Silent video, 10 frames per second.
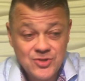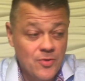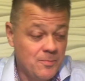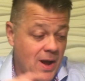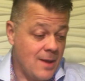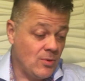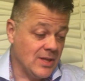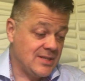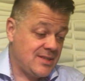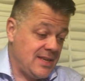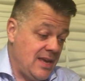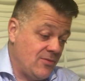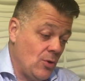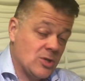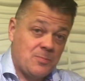So the Bible is,
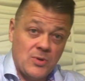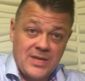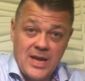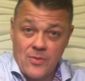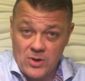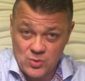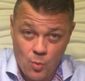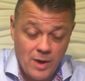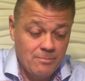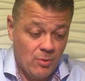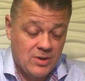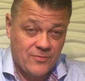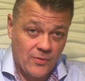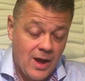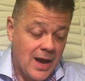even though it's put together as one book
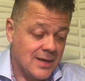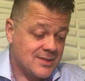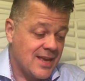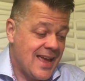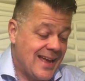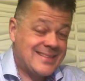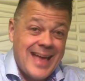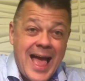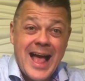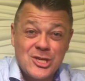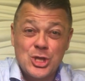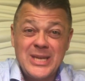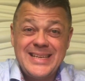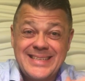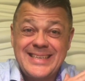for us, it's
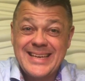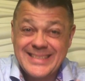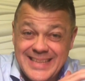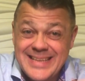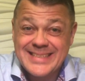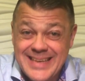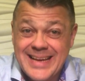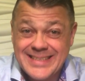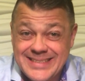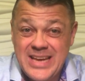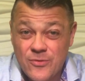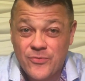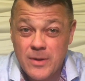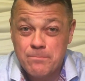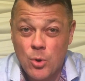actually 66
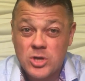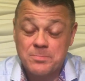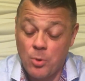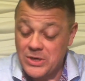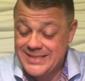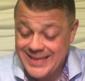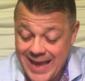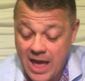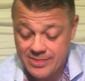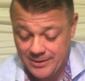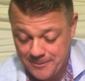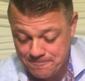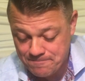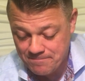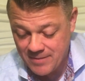different books put together.
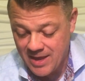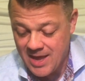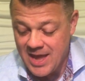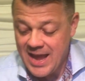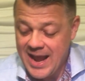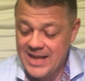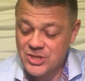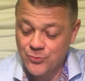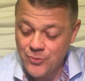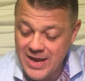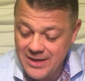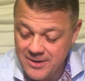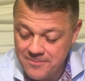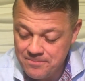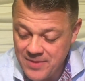It's
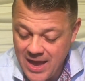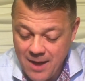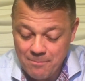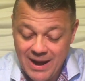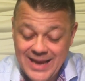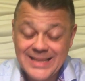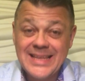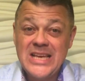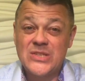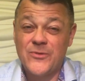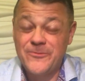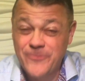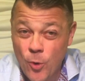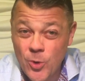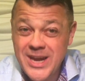written by at least
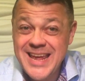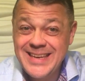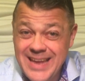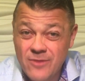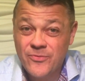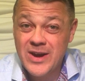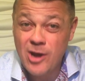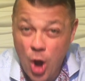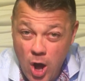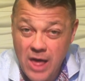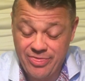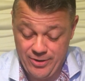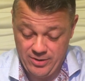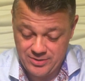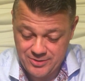40 different
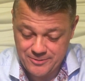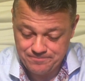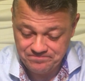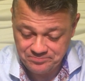authors.